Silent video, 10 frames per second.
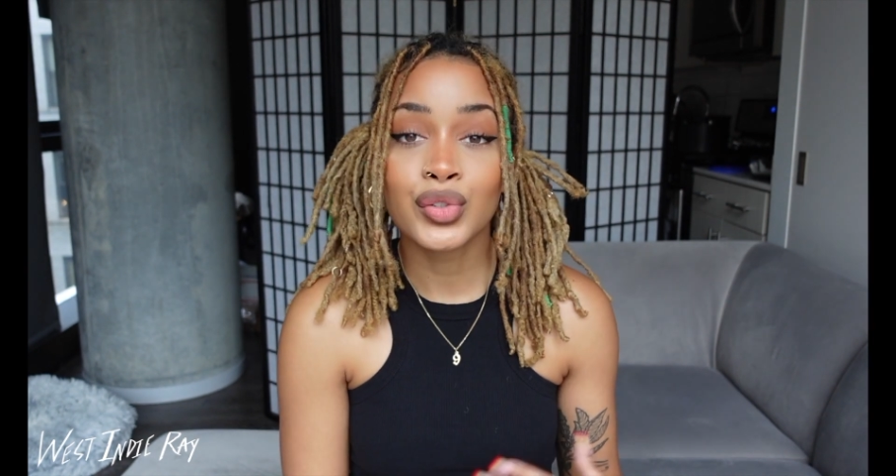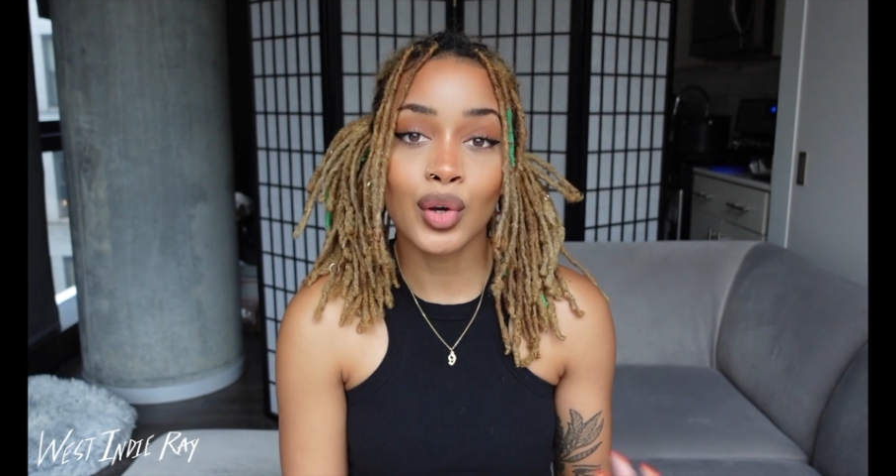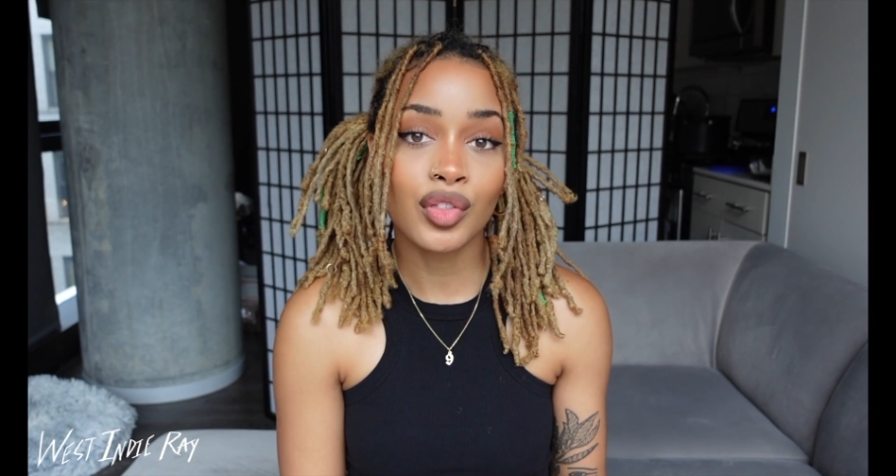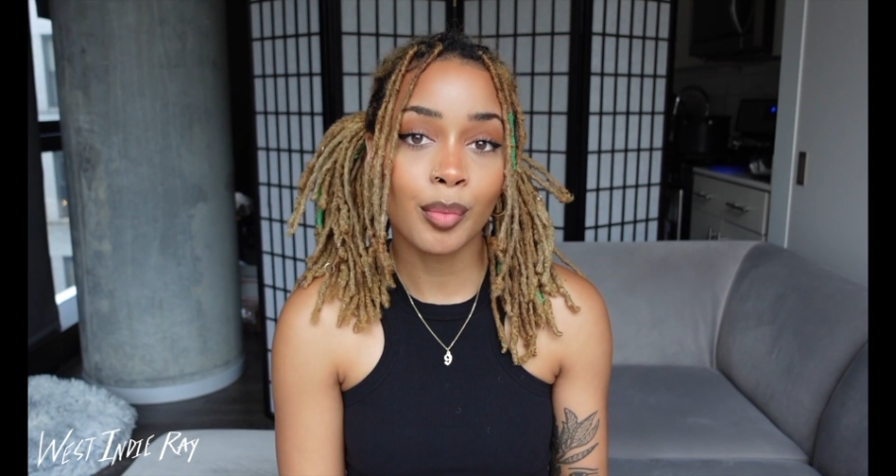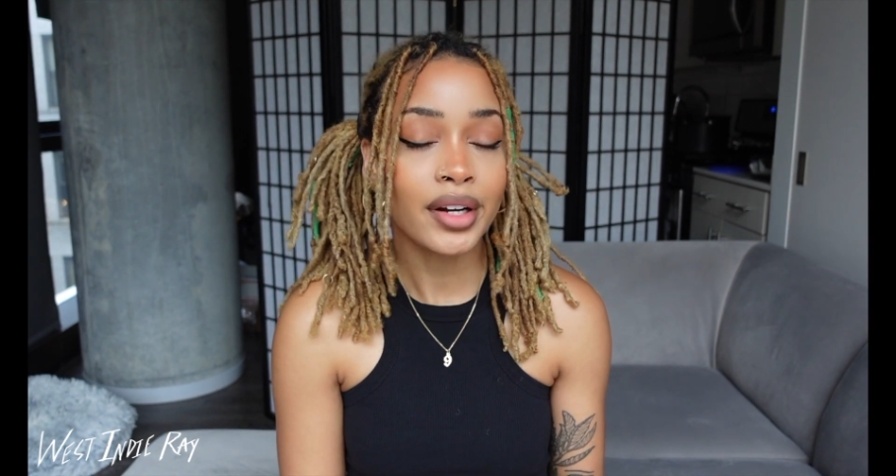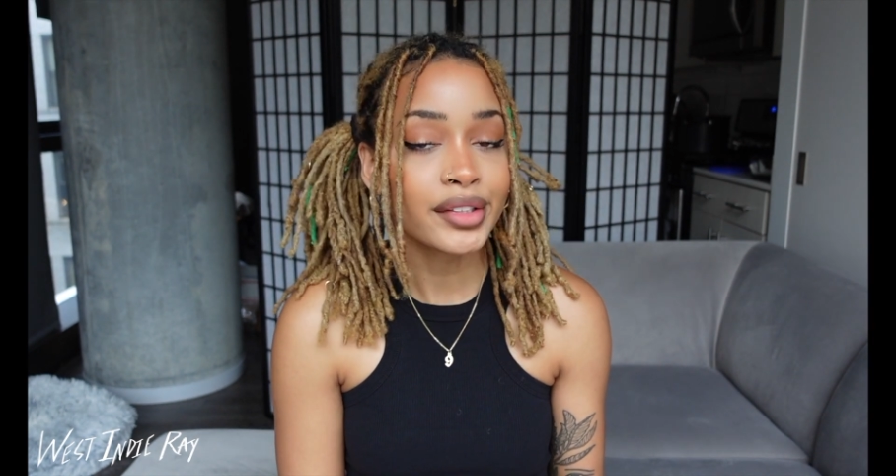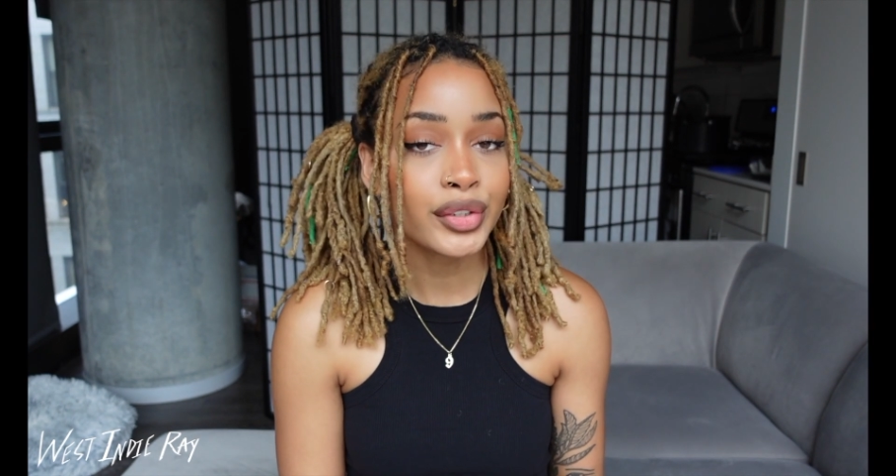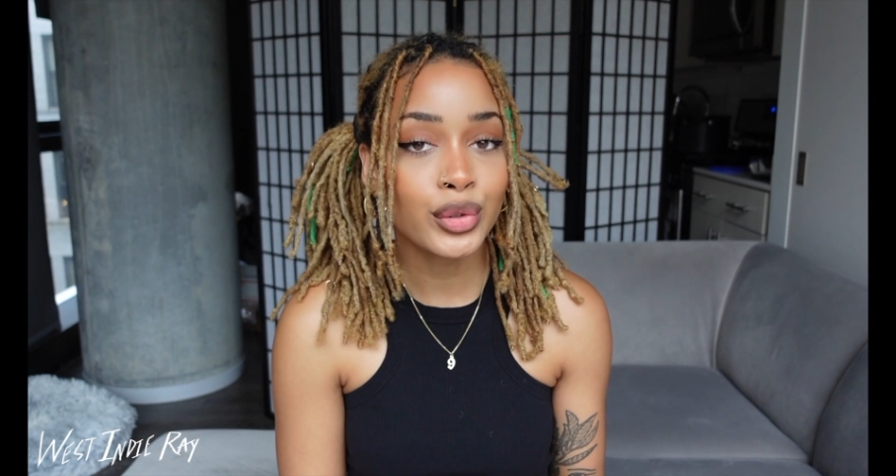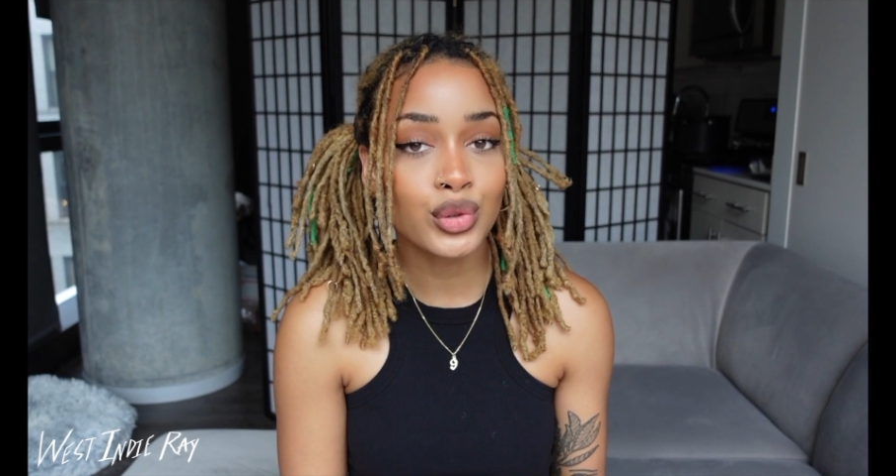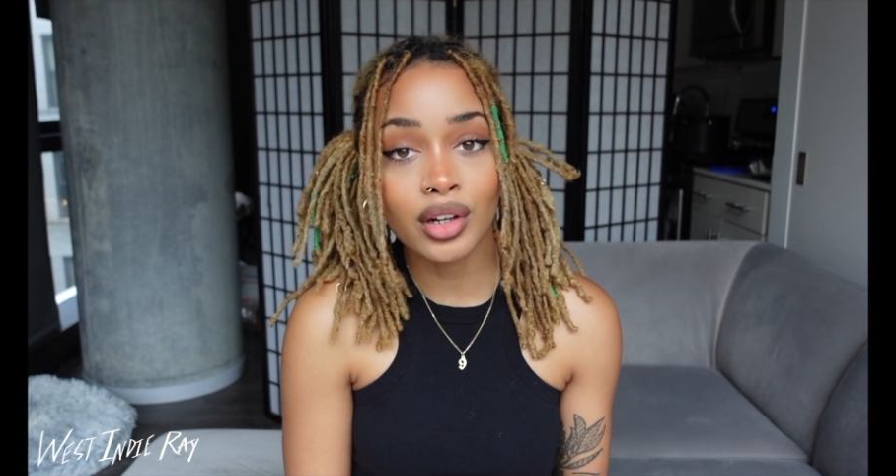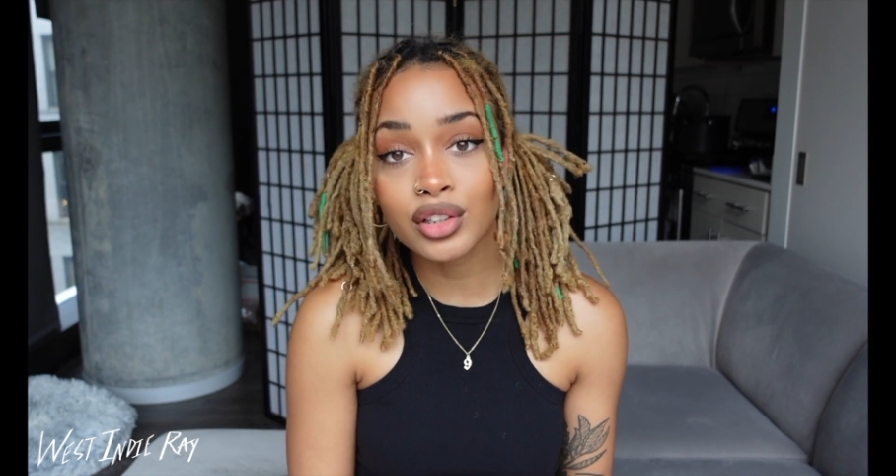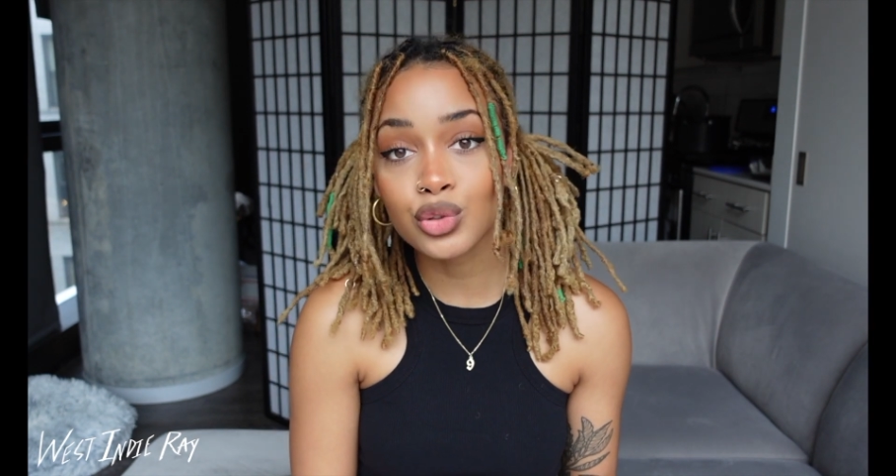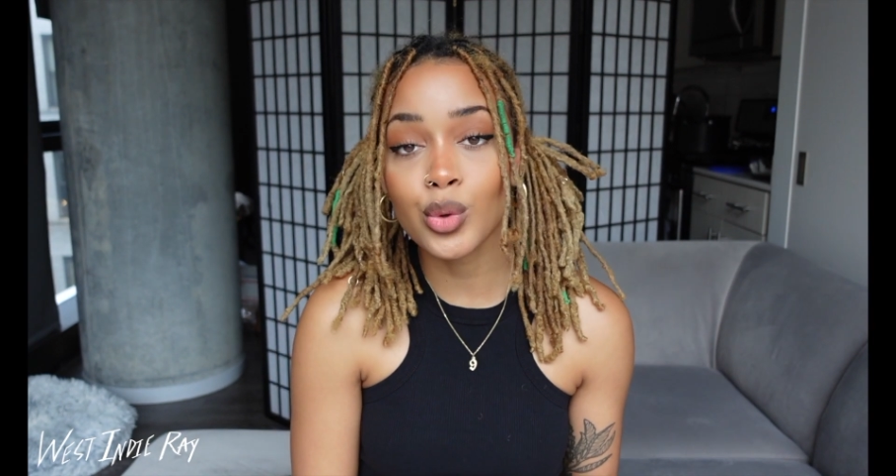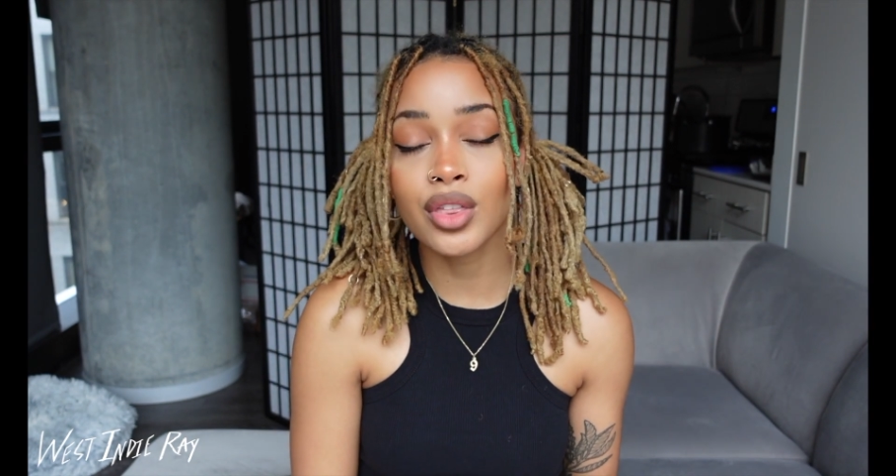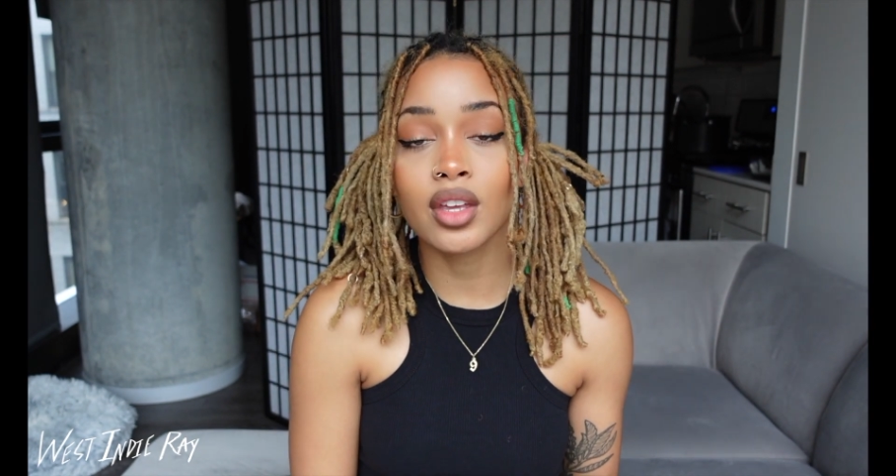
So if the person who struggles with